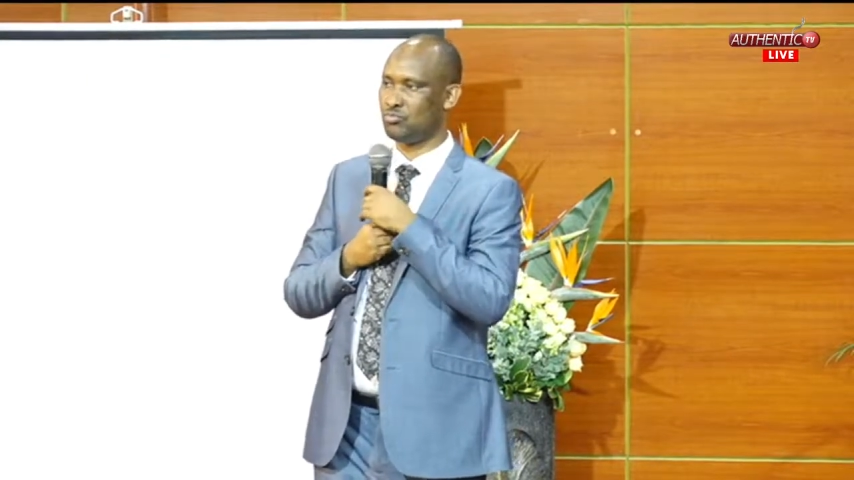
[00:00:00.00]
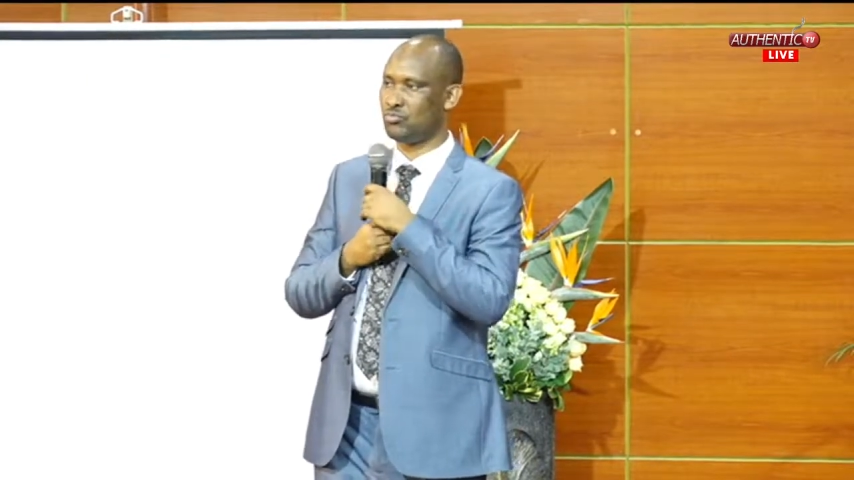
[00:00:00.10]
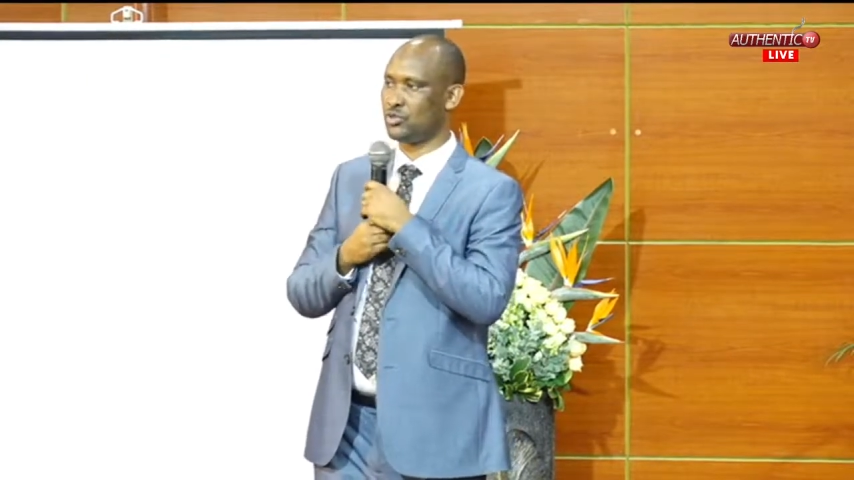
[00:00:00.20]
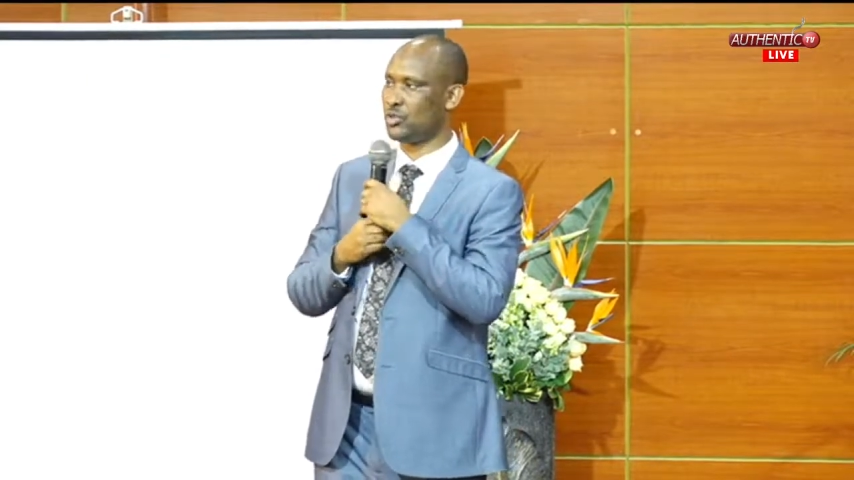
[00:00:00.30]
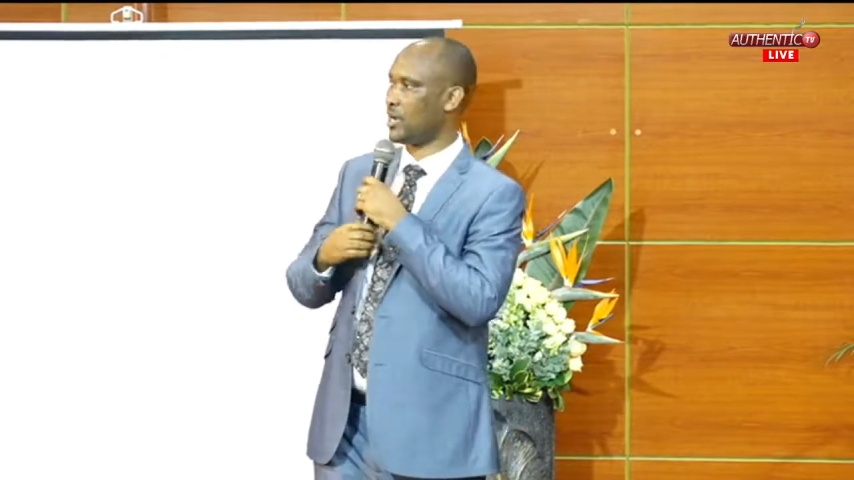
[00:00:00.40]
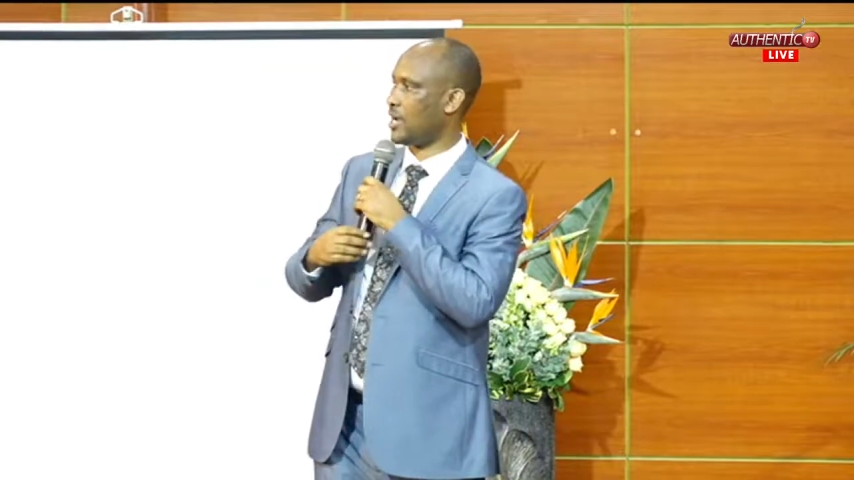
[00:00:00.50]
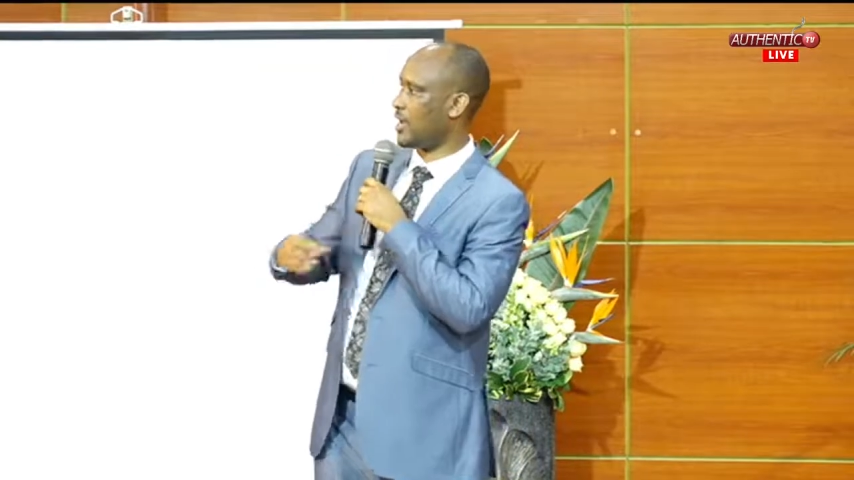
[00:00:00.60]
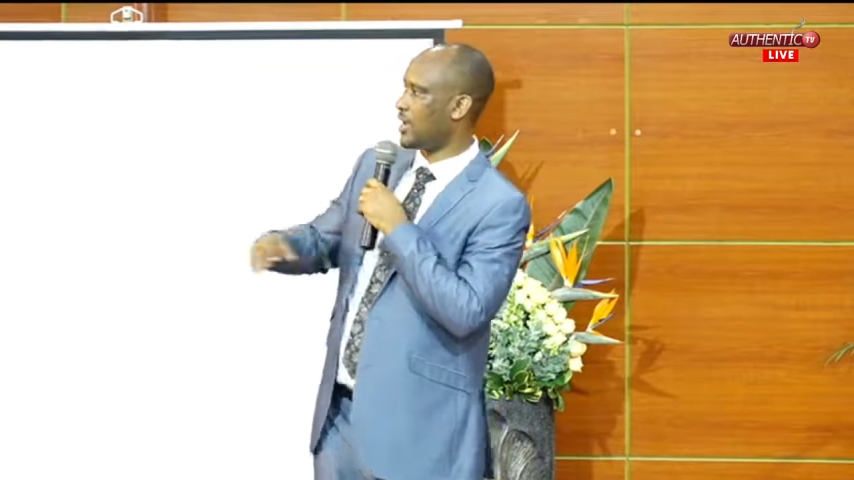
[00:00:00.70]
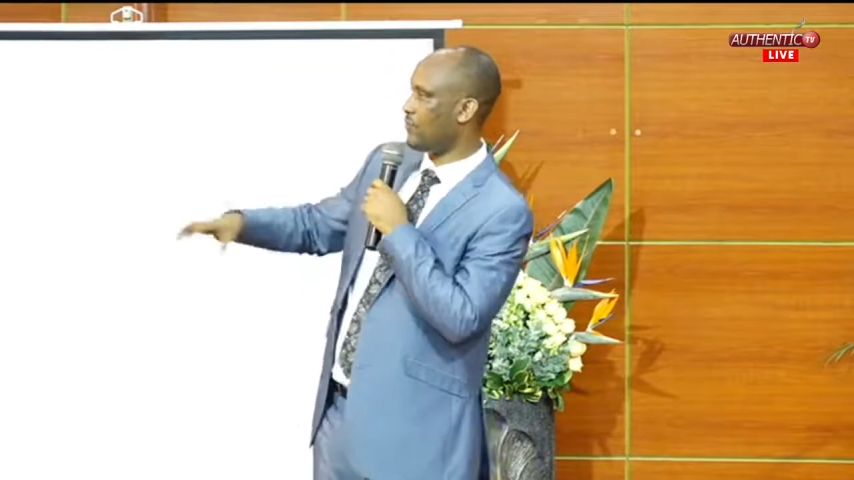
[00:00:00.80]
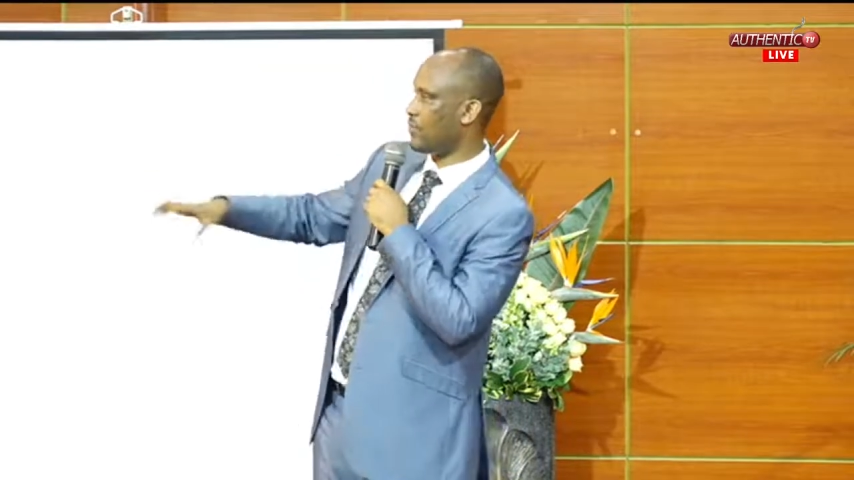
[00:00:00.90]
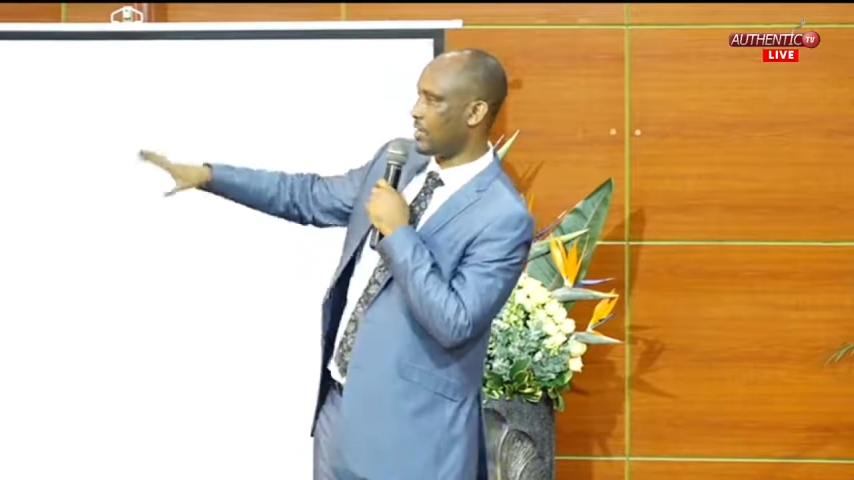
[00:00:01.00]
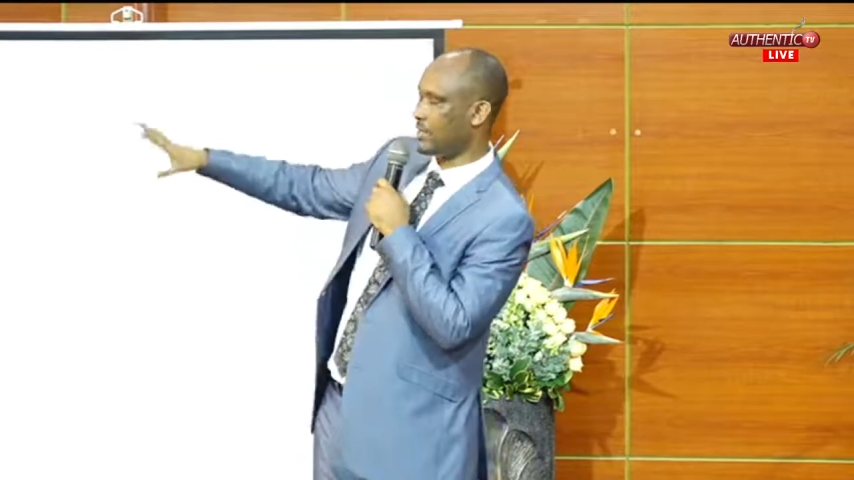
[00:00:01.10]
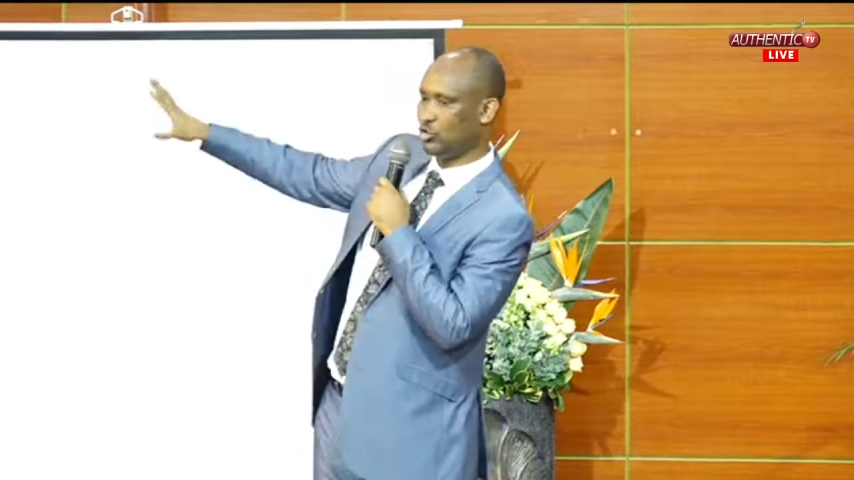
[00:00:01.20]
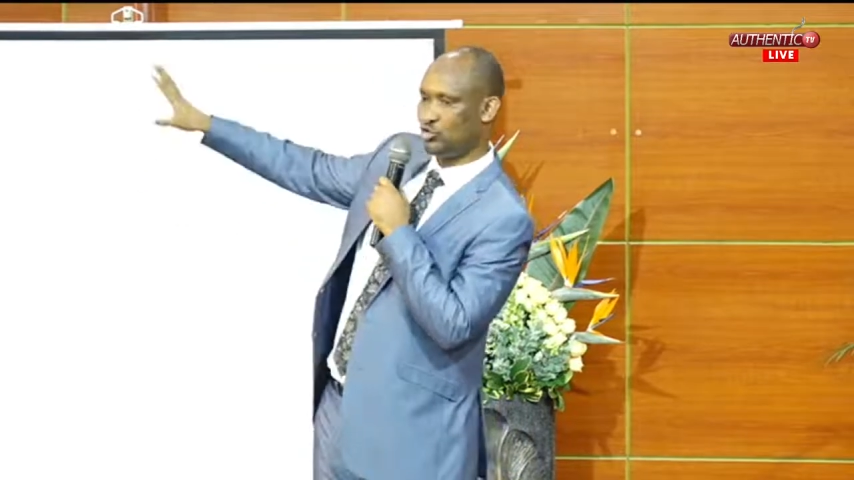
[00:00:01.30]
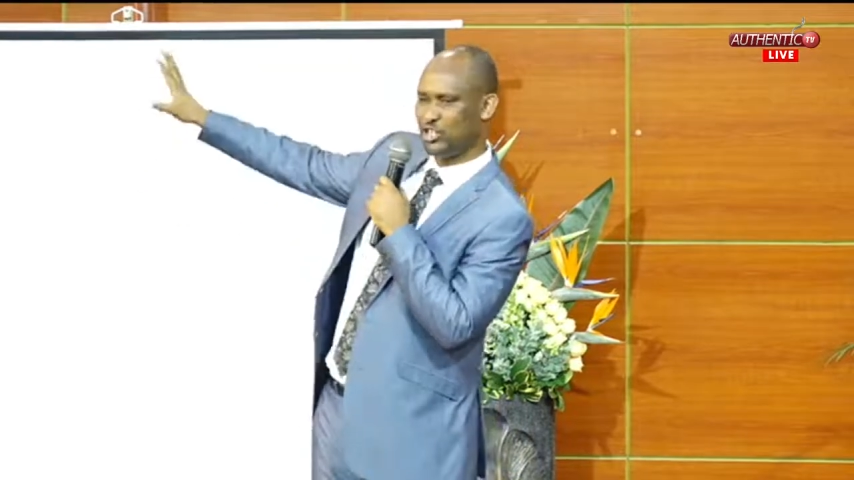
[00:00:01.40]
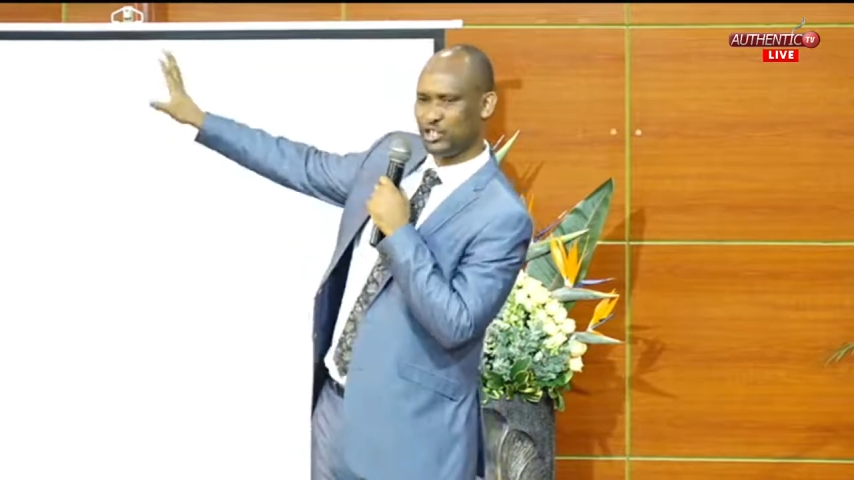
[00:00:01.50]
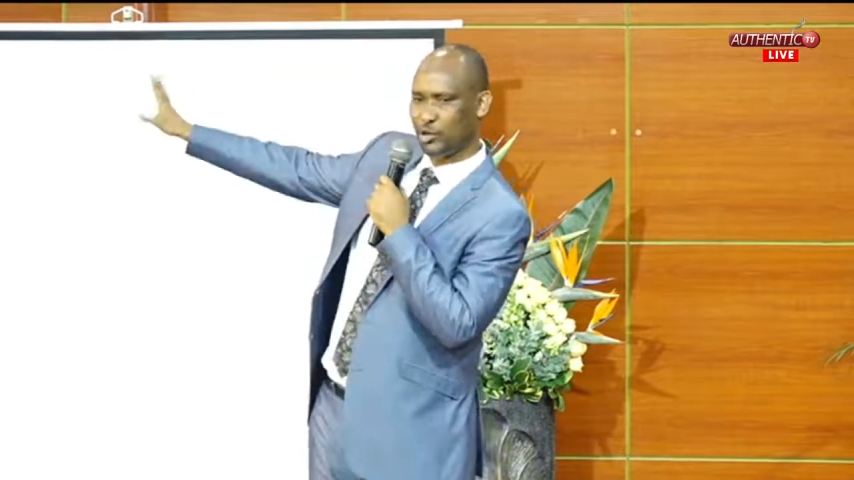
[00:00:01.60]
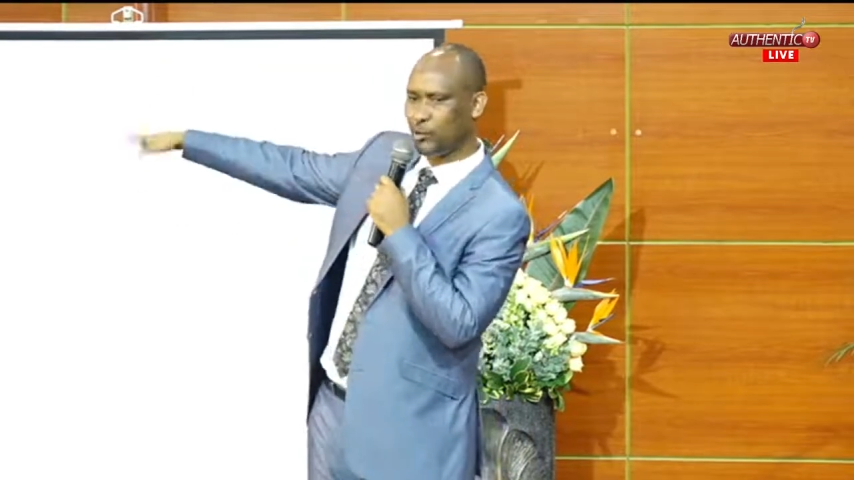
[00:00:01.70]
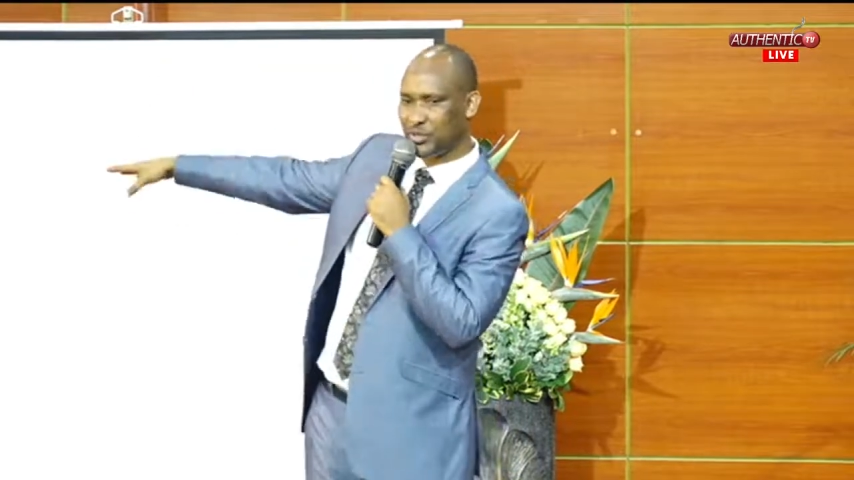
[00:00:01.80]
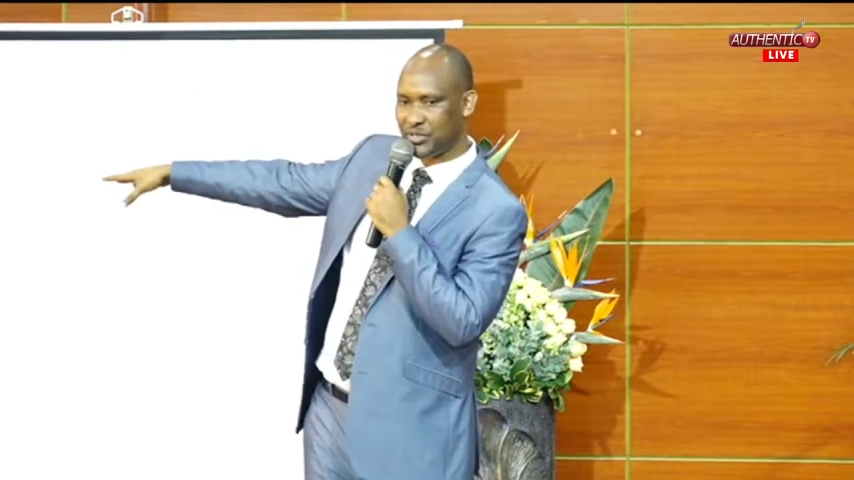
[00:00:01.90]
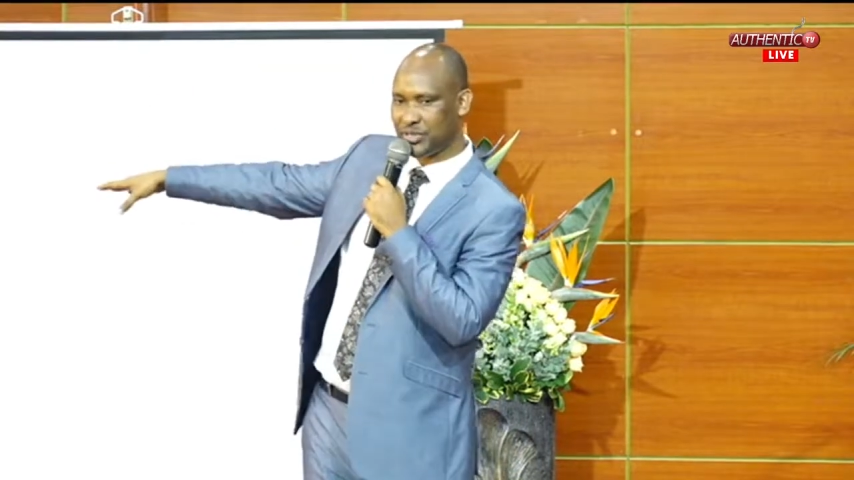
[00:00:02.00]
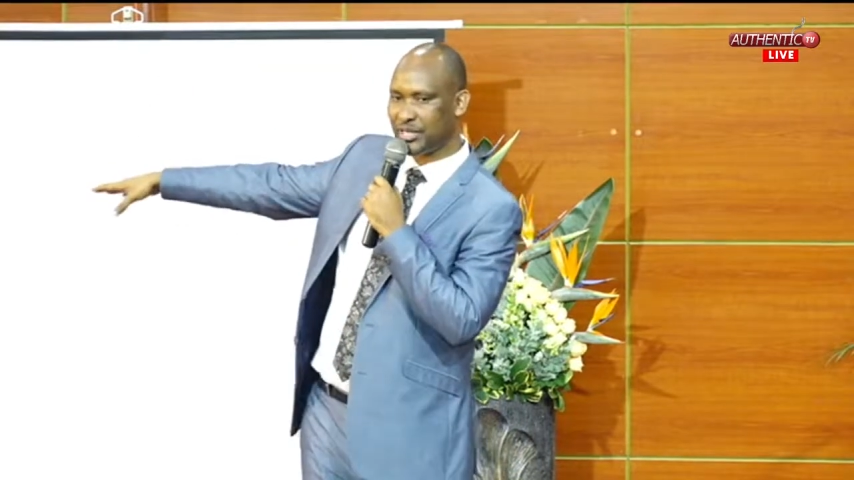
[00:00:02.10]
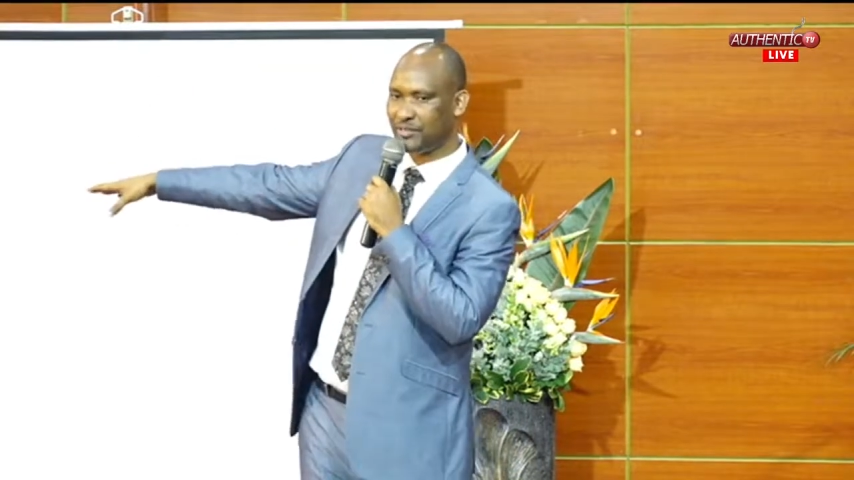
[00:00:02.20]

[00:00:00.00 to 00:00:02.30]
So I have like 20 copies here.